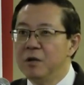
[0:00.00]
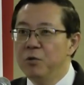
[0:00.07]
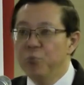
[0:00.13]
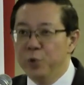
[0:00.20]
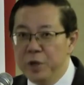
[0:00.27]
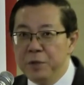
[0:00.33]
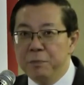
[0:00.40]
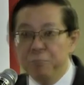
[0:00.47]

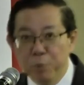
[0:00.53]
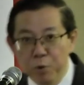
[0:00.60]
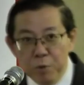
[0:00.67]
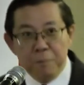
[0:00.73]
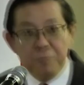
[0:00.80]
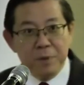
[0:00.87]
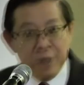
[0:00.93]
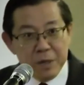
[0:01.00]
We
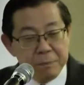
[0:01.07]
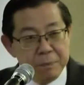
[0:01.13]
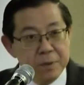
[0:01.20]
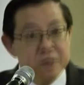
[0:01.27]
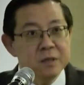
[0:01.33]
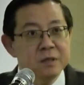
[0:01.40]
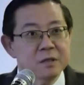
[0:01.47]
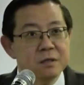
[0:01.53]
put
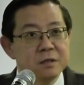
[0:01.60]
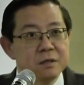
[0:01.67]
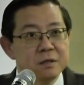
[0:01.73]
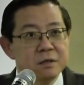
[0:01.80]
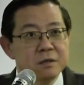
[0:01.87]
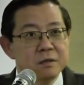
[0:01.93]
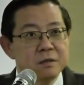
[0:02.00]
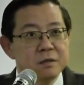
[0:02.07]
people
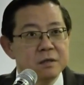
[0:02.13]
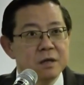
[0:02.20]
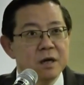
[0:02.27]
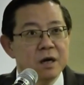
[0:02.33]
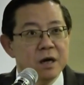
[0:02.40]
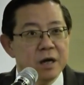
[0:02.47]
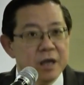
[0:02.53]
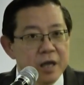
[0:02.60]

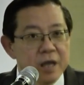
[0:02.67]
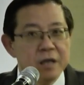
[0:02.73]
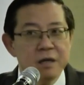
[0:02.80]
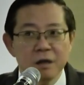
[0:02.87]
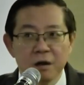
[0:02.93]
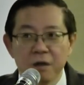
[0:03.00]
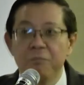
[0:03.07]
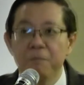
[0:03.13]
ahead
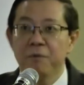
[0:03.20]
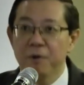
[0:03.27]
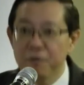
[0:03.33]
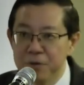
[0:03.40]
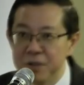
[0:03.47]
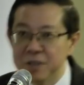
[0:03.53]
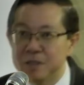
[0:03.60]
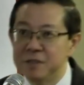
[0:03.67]
of
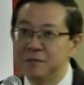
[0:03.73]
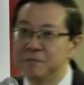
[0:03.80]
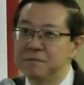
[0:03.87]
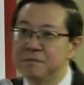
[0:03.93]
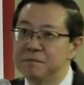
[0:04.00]
profits,